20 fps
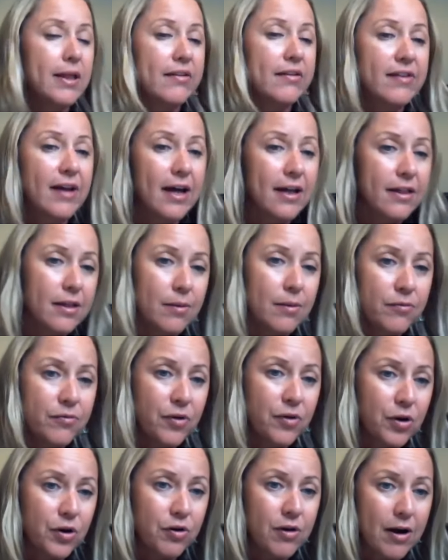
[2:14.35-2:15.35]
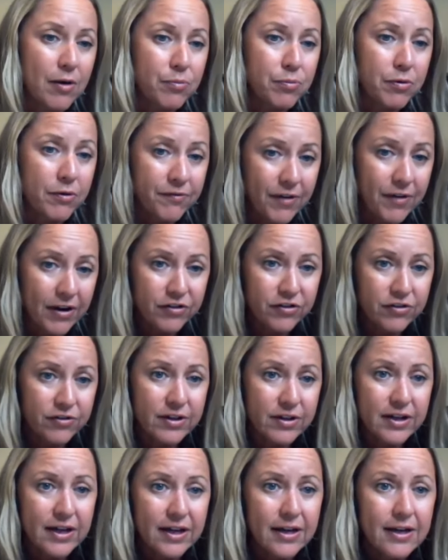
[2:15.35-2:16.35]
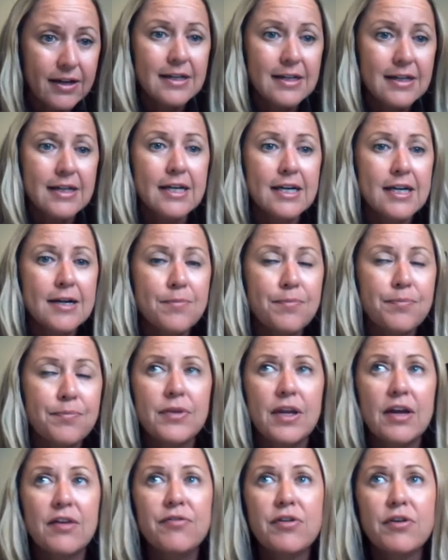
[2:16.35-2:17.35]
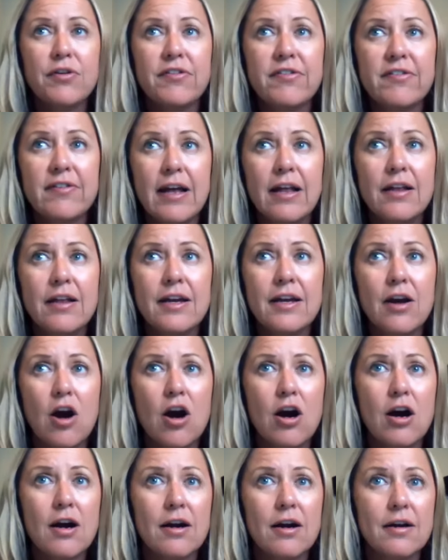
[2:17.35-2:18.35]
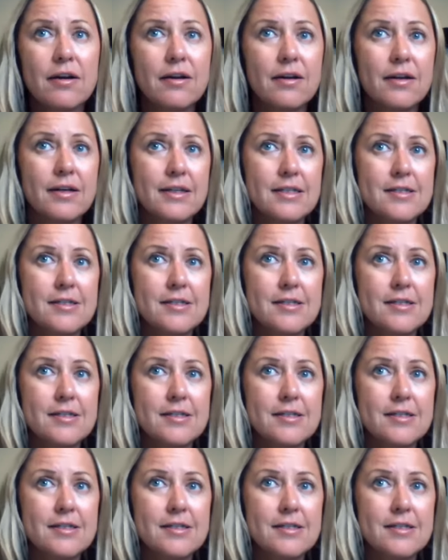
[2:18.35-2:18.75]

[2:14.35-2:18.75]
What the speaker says: that's had them photographed professionally. If you're selling art,